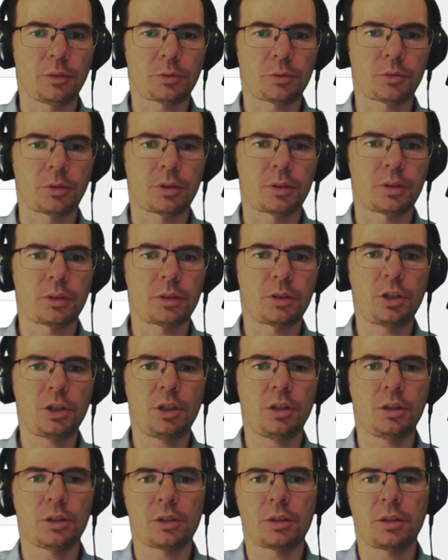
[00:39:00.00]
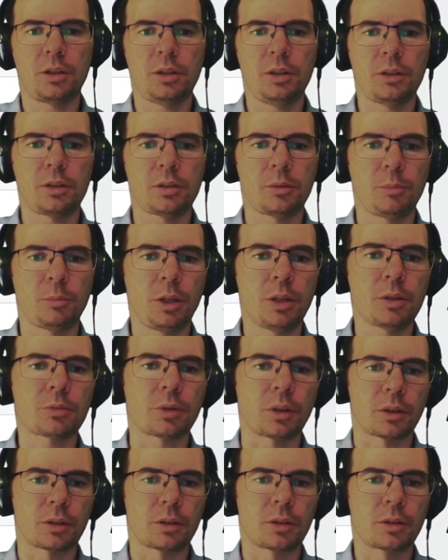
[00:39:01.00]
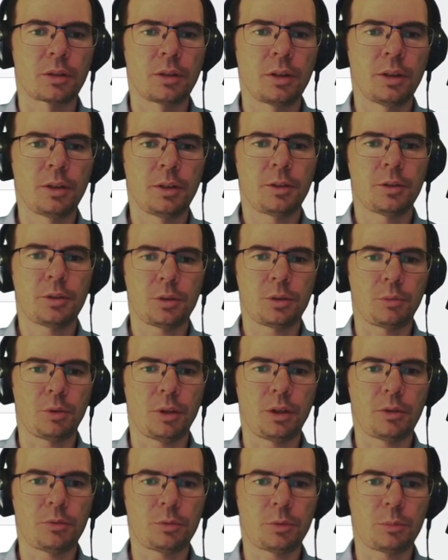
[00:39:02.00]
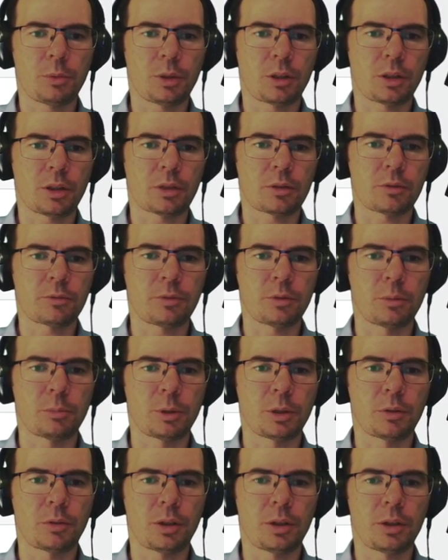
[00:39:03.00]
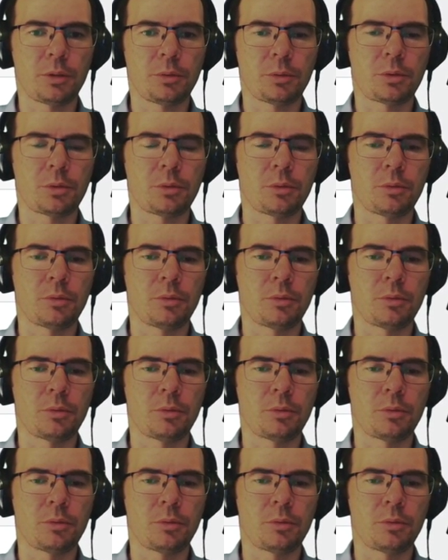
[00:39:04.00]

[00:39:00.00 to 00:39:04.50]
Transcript: this change, C is a matrix. So we have to be careful about how to